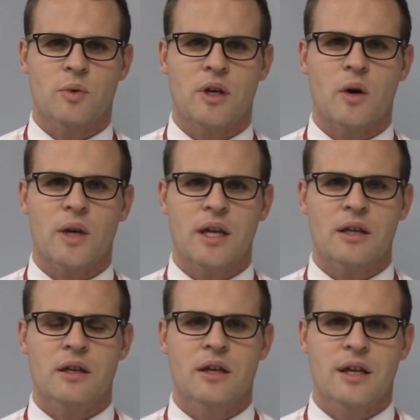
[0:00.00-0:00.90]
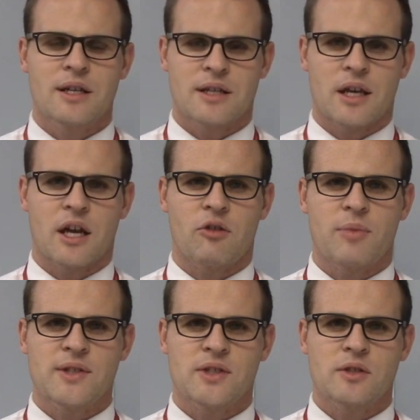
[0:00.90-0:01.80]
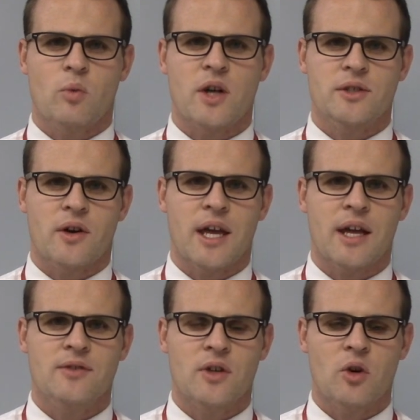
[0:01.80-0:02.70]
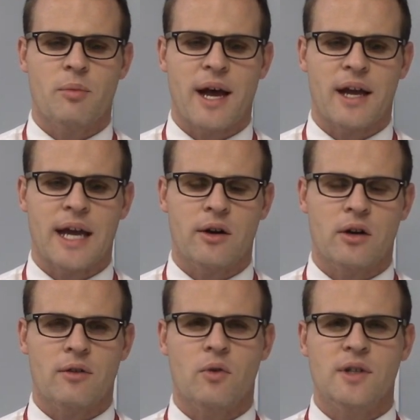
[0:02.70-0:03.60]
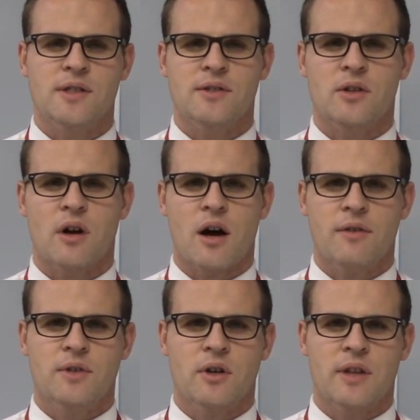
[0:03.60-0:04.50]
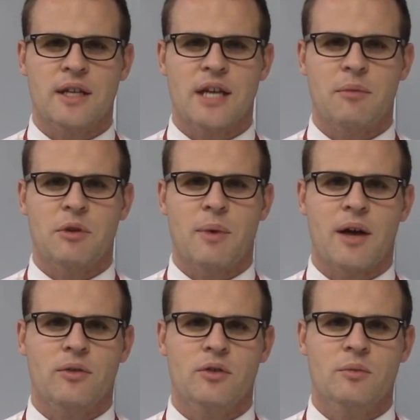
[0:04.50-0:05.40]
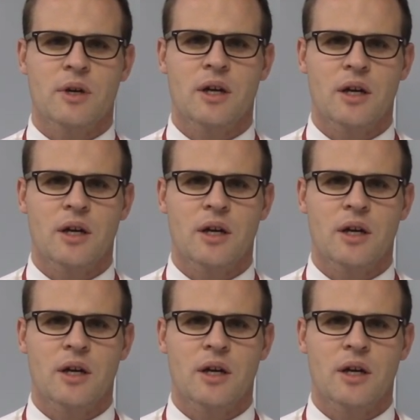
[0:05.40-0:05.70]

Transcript: We go in, take care of business, wash our hands, and go back out, and our voices are off during that time in the bathroom.